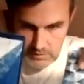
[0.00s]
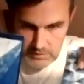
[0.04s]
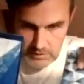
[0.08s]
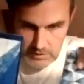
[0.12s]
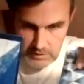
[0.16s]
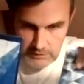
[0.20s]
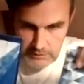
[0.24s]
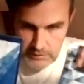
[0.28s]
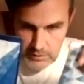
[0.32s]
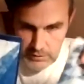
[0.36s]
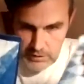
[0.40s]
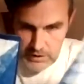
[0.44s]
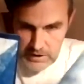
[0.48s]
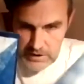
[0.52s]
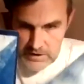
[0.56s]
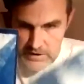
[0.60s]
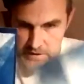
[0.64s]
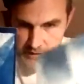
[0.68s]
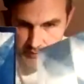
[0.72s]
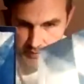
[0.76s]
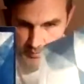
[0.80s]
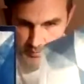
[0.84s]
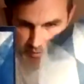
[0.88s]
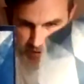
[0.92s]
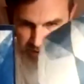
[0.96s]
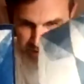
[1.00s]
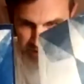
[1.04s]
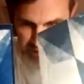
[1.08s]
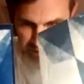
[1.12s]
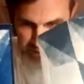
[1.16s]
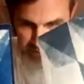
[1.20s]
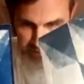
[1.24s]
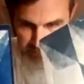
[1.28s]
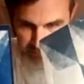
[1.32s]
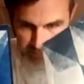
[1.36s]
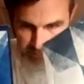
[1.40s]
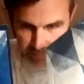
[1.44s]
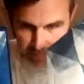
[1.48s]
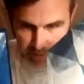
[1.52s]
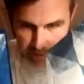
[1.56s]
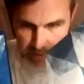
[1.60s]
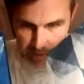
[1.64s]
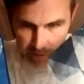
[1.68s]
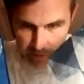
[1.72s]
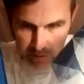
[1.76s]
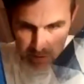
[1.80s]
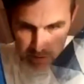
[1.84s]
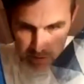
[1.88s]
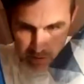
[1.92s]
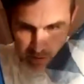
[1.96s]
of your negative image.
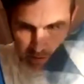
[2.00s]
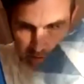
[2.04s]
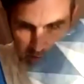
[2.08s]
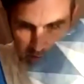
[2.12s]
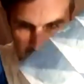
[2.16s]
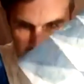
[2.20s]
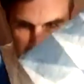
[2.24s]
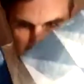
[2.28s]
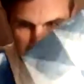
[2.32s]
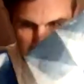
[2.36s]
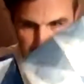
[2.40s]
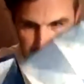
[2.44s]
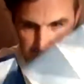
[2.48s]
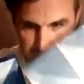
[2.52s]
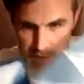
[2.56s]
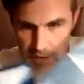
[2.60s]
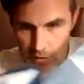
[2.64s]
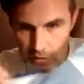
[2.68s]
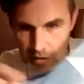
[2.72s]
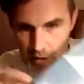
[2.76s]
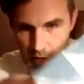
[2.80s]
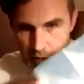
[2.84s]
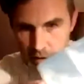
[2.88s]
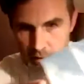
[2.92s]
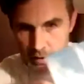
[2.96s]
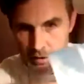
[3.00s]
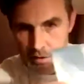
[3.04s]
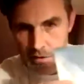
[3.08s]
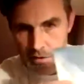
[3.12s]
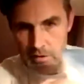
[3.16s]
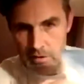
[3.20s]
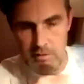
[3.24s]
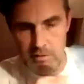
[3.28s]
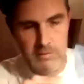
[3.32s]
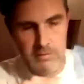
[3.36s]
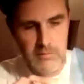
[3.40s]
So there are